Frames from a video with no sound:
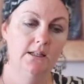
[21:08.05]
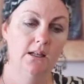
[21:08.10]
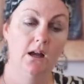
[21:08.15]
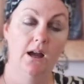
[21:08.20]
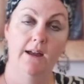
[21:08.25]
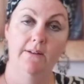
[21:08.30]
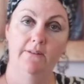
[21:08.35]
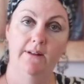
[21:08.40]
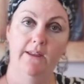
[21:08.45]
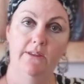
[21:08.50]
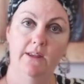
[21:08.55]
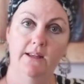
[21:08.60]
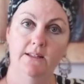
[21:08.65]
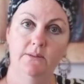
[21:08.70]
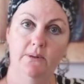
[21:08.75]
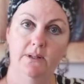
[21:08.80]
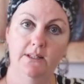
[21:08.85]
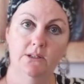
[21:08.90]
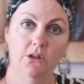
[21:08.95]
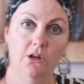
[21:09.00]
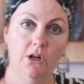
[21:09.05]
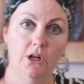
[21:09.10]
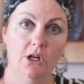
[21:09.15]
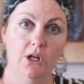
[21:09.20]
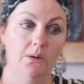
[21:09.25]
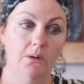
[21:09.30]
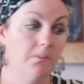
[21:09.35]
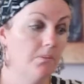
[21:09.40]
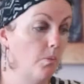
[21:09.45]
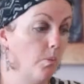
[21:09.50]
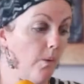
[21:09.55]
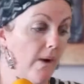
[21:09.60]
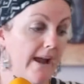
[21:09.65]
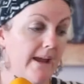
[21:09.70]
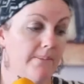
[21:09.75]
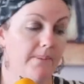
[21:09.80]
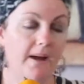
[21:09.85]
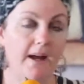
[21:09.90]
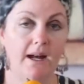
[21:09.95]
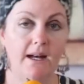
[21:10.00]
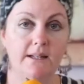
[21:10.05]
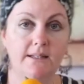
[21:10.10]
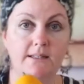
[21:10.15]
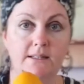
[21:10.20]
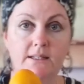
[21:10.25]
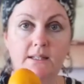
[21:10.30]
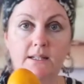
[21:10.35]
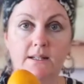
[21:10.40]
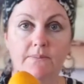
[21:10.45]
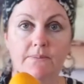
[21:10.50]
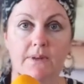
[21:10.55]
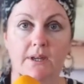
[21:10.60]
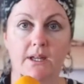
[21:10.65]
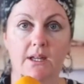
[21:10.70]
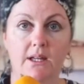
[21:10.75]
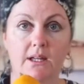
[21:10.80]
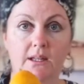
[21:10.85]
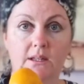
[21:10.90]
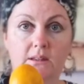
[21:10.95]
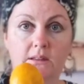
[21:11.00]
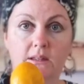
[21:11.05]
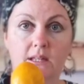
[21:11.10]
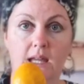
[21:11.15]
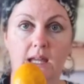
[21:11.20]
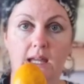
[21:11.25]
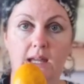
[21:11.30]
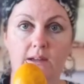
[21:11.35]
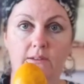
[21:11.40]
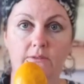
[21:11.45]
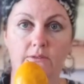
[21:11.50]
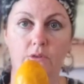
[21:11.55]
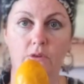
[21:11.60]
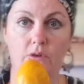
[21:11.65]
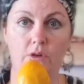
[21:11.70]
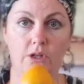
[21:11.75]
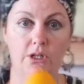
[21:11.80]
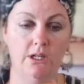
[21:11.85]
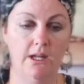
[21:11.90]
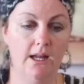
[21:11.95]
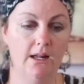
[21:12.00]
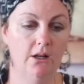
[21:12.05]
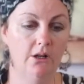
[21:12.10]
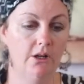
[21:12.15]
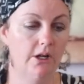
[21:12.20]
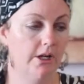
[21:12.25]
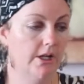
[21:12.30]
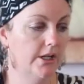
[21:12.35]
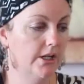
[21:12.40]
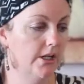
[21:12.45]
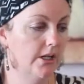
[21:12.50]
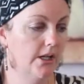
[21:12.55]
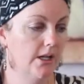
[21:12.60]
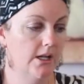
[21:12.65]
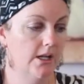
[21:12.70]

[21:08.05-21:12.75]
I've let these ones go way past it. They've gone yellow,